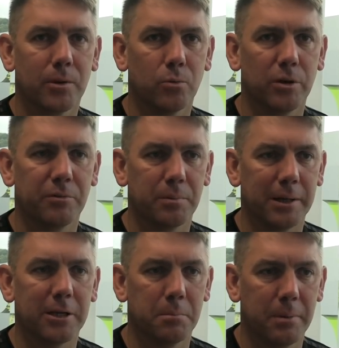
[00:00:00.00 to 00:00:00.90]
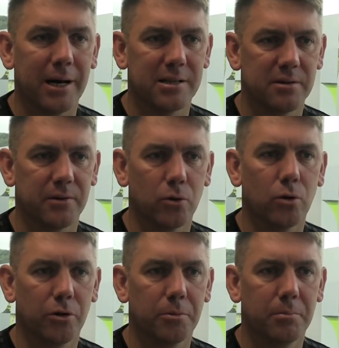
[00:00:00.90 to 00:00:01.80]
We've been competitive in
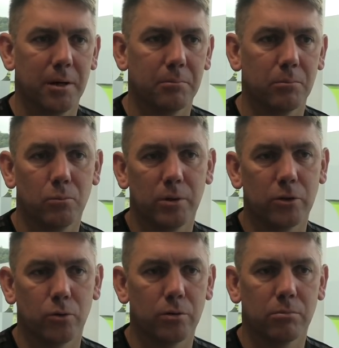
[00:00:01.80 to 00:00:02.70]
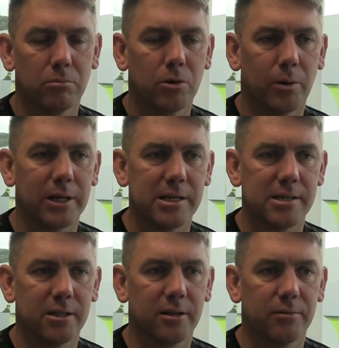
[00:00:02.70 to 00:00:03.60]
all of them, and we could quite
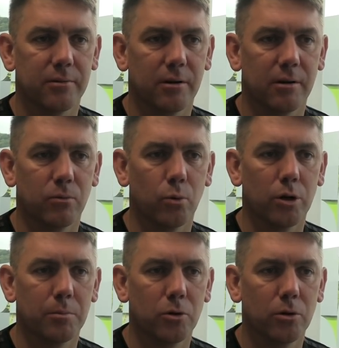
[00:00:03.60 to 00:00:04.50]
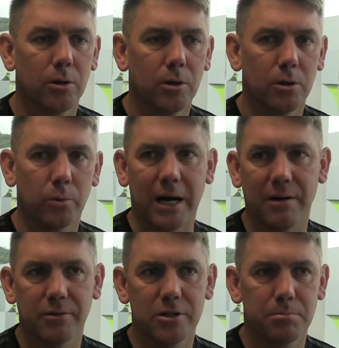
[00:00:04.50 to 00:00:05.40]
easily have won them all. We
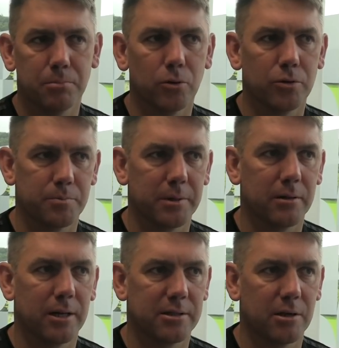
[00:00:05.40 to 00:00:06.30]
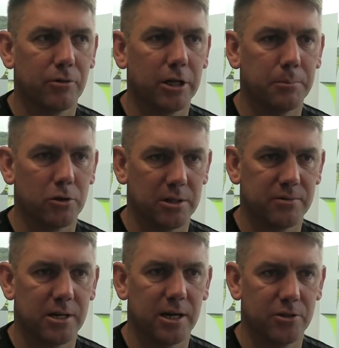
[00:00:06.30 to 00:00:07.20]
haven't, but there's been, like I say, really positive
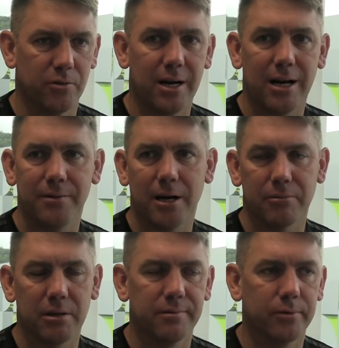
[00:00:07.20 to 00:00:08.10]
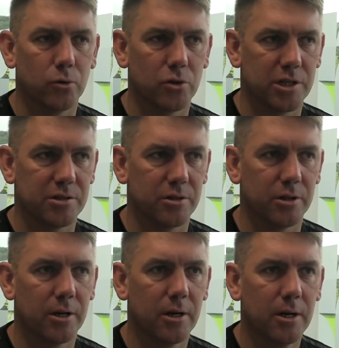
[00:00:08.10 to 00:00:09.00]
signs on that, and that reinforces that